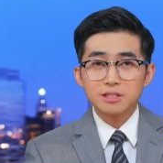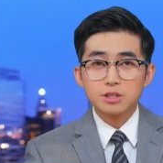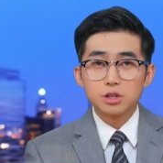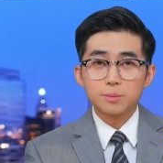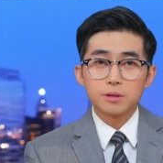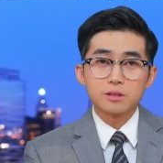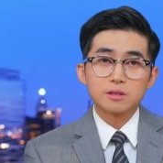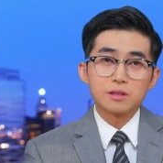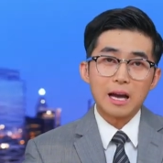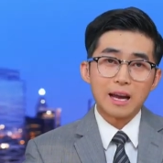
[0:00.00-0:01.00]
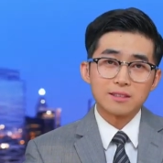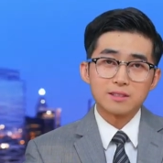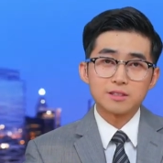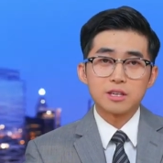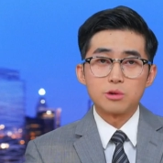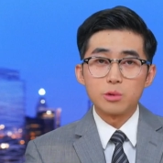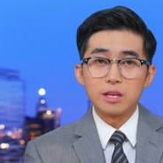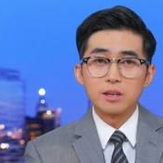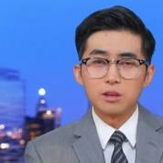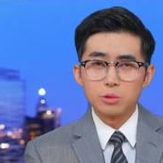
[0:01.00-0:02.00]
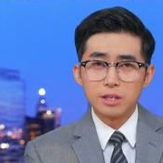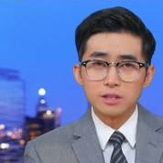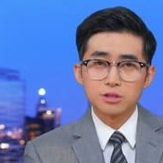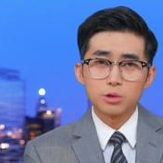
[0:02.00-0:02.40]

asked geopolitical analyst Irina uh,